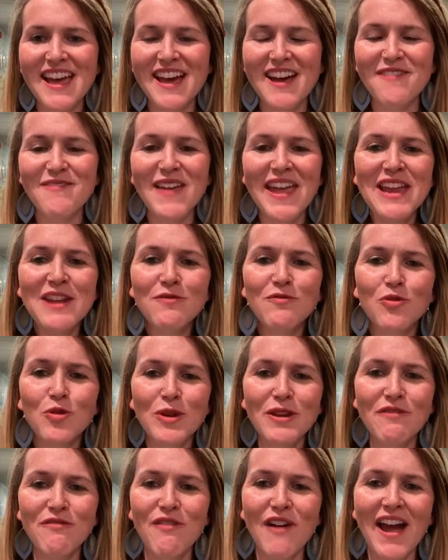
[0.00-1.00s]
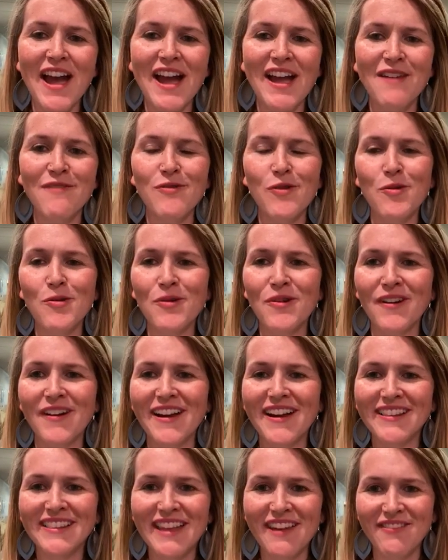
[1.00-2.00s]
of 8:45 or
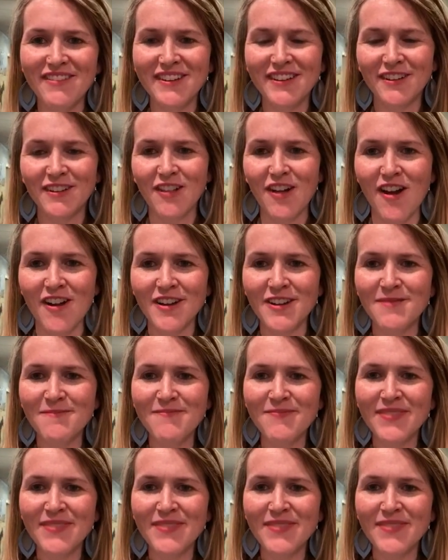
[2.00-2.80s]
11 o'clock.